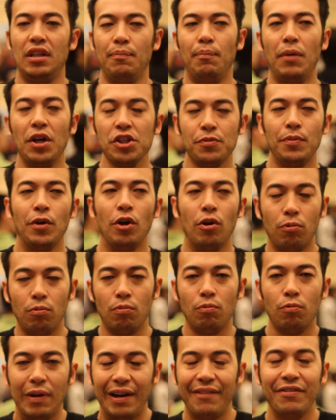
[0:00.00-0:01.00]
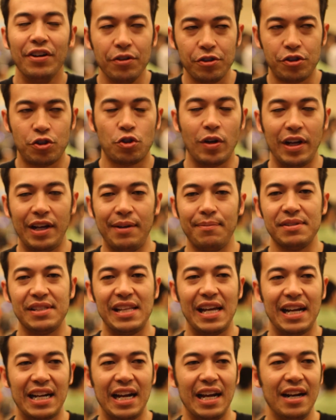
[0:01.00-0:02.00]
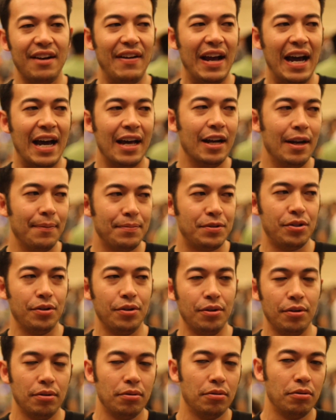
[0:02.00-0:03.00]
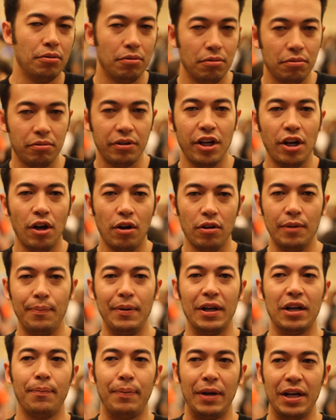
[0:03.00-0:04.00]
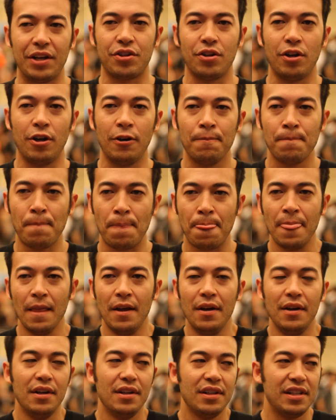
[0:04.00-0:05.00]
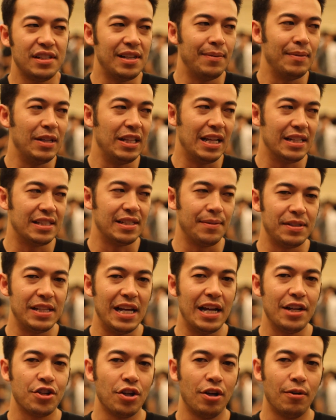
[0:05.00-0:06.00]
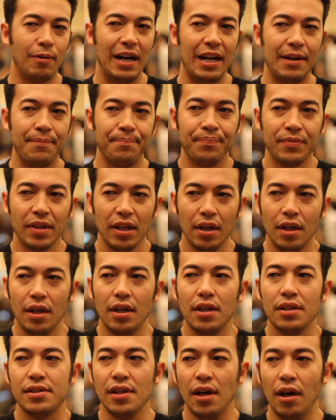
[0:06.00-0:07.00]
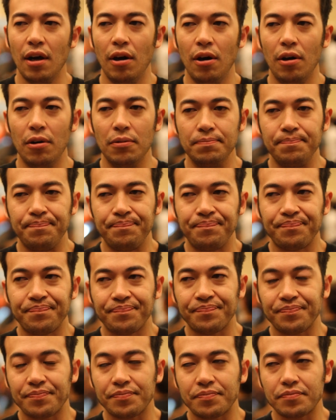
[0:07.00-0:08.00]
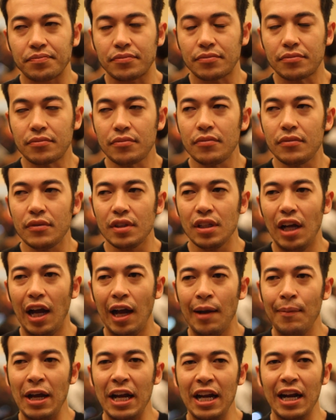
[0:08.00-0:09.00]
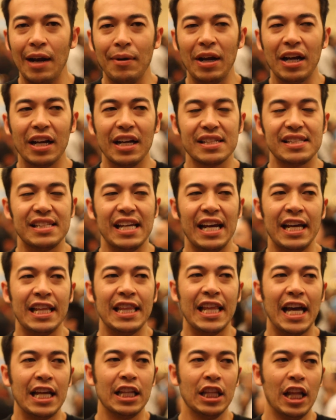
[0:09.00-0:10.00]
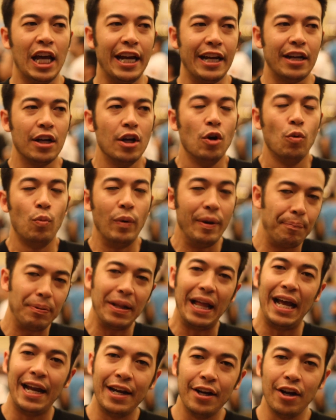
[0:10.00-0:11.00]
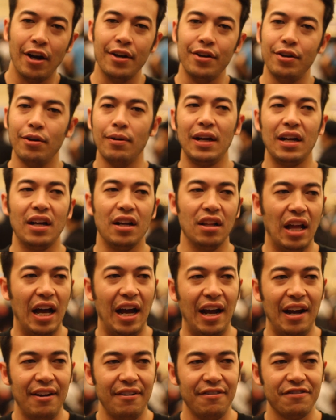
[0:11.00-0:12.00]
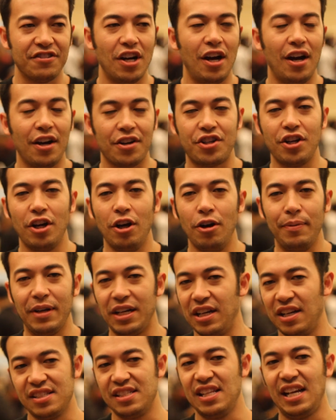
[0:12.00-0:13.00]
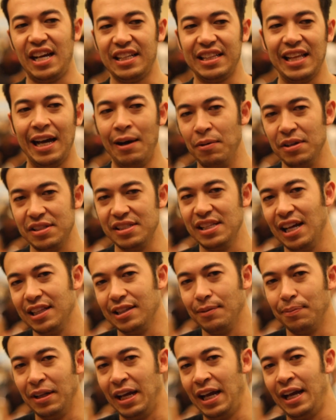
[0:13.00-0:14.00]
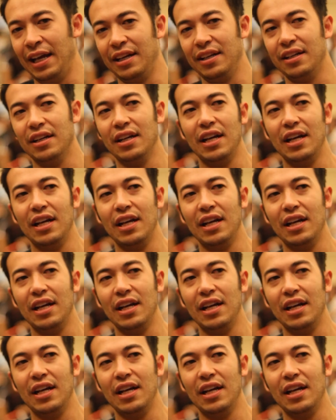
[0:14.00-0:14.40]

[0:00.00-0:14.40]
multiple revenue streams that kind of add up to, you know, the bigger picture, to something that's substantial, right? So, I mean, I'm not gonna say that like we planned on doing a live talk show because like that was not the plan